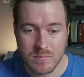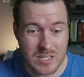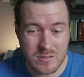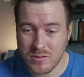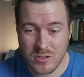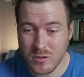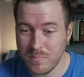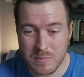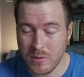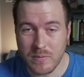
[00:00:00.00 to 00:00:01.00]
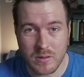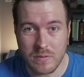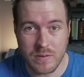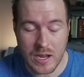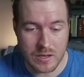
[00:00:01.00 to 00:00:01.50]
these could be perfectly
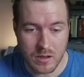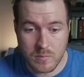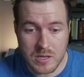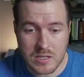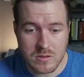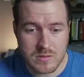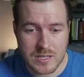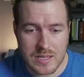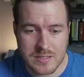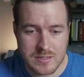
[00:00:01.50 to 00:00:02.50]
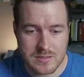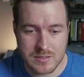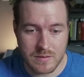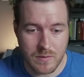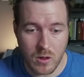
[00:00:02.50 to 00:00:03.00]
fine. For many use cases,
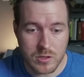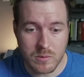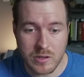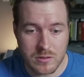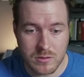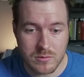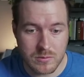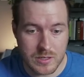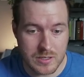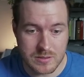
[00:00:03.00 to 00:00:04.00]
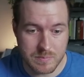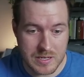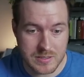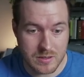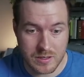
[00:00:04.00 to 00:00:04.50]
if all you want to do is
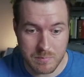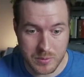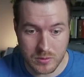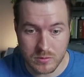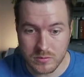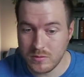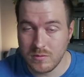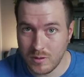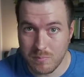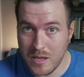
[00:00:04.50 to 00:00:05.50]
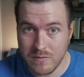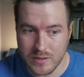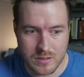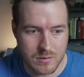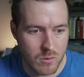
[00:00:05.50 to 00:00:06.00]
basically build with
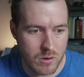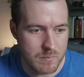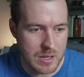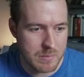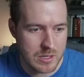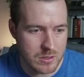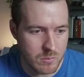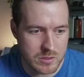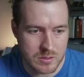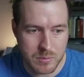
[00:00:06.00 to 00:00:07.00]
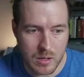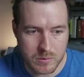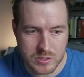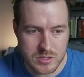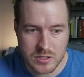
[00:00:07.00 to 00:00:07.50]
Maven, or maybe you want to
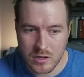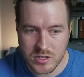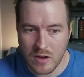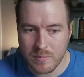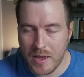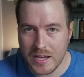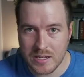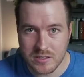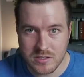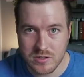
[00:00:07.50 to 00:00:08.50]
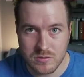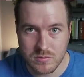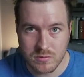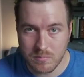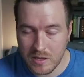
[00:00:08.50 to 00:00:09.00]
publish a Java package
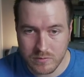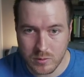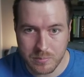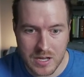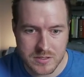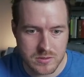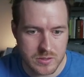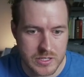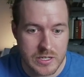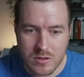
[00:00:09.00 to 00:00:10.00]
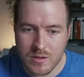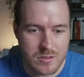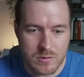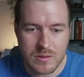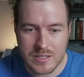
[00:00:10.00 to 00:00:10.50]
to the Maven repository, you can
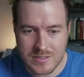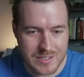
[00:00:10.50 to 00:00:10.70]
do these